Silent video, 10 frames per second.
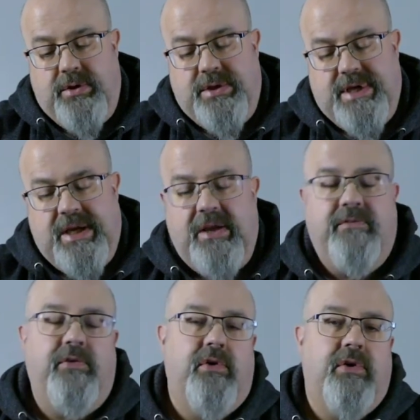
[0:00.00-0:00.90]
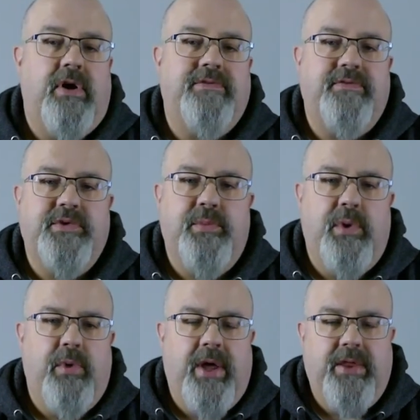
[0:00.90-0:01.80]
taking photographs of
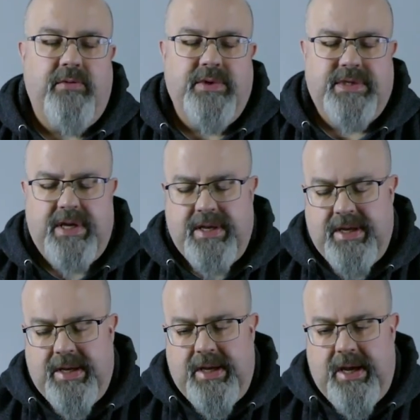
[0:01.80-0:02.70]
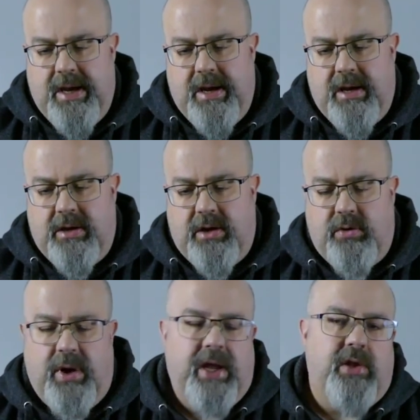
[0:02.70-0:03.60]
something where there was
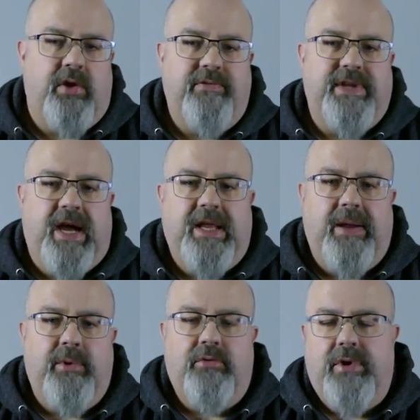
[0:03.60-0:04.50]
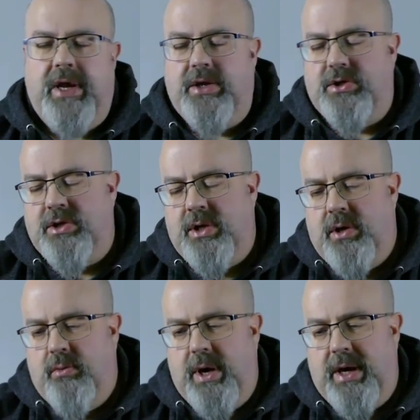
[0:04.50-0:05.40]
quite a lot of dynamic range,
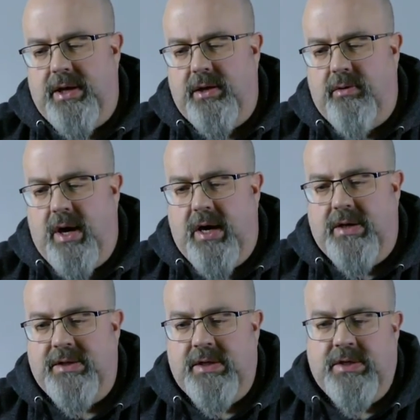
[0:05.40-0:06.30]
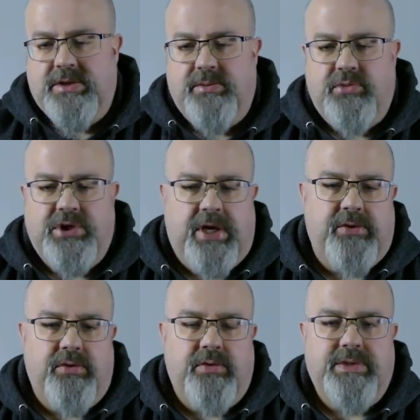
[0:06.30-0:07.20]
where you had some
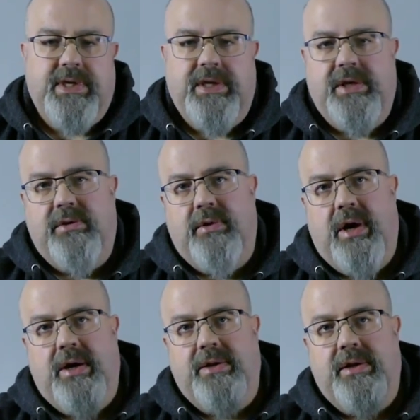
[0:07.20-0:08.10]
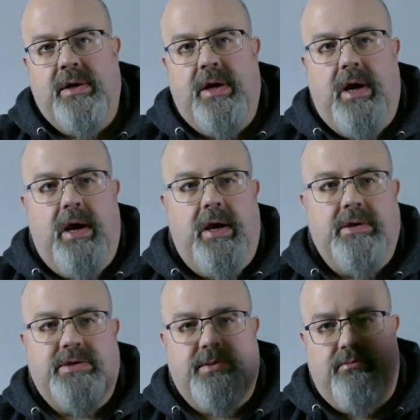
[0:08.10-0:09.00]
shadows and you had
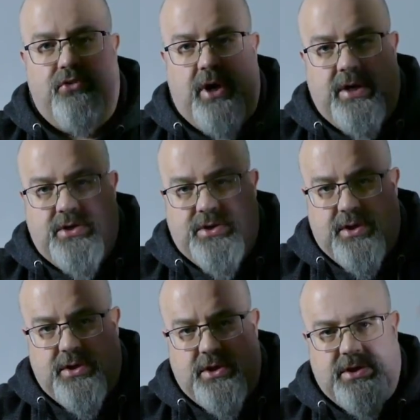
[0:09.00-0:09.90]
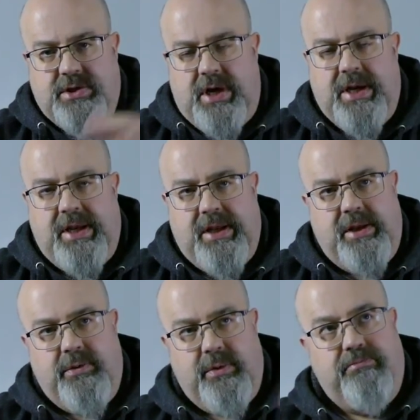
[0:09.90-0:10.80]
some bright sunshine and
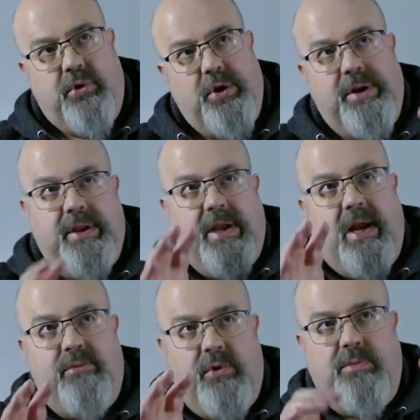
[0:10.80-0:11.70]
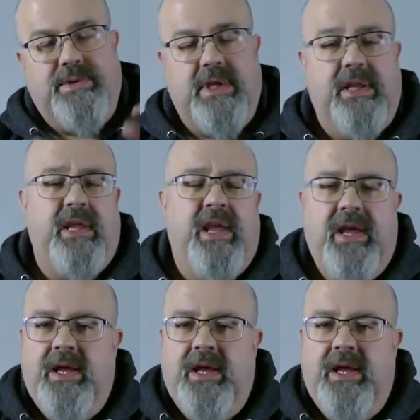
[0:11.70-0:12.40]
you were pointing the camera up slightly,